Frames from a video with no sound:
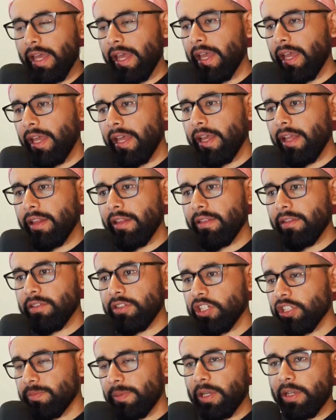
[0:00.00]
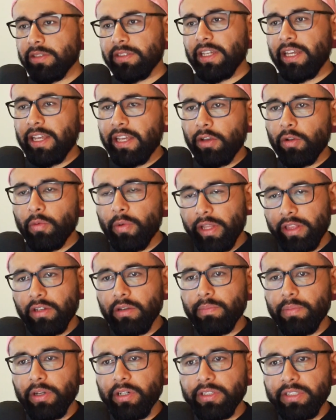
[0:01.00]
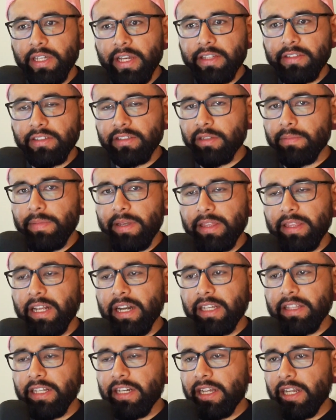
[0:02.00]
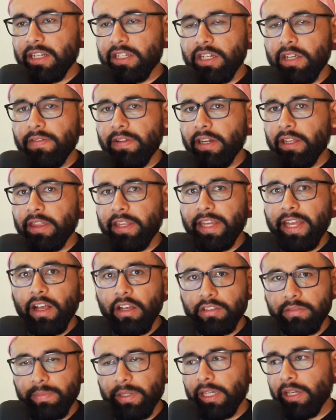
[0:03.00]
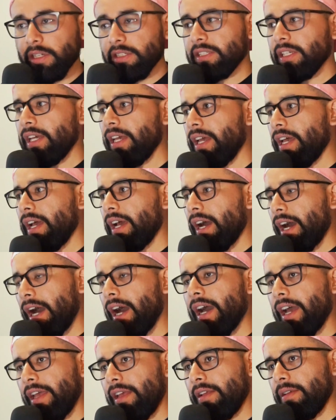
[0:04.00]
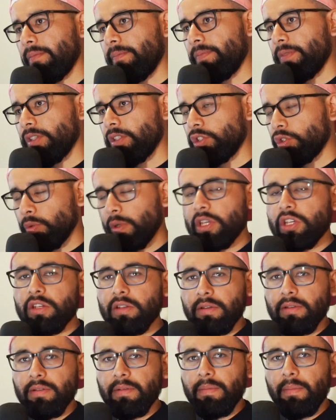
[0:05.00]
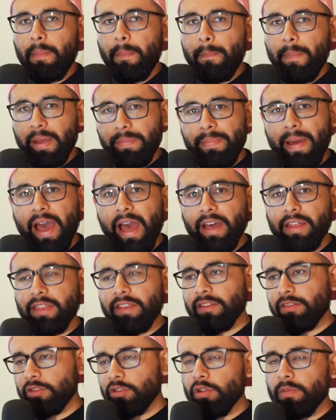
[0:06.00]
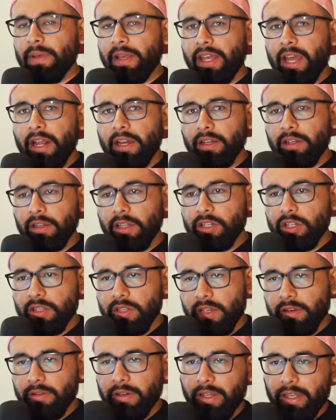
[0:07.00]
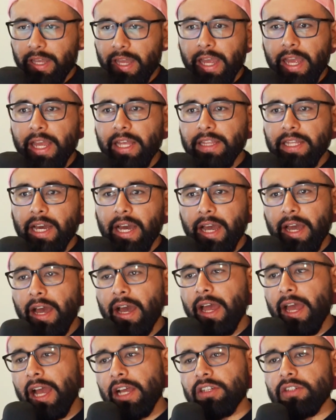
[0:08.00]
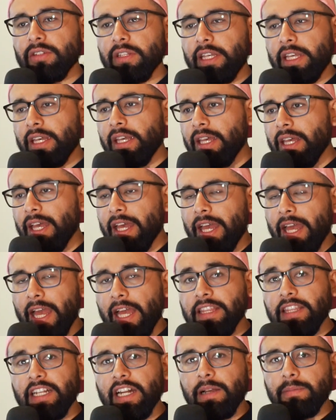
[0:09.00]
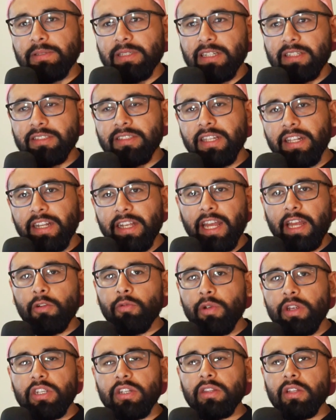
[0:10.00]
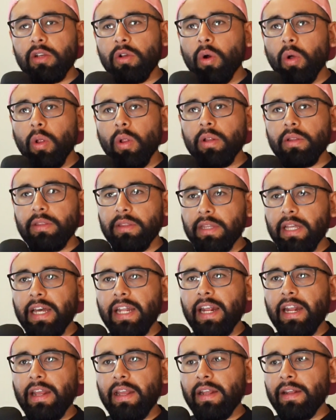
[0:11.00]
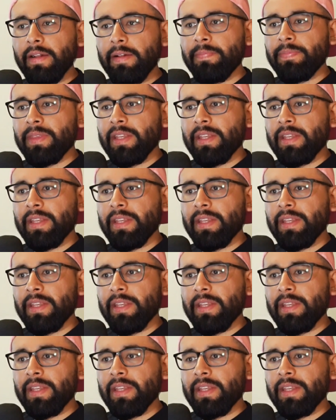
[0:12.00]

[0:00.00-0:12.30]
And just because I quit computer science doesn't mean that I didn't achieve anything else because I switched my path to mechanical engineering. And I actually ended up succeeding and reaching the goal that I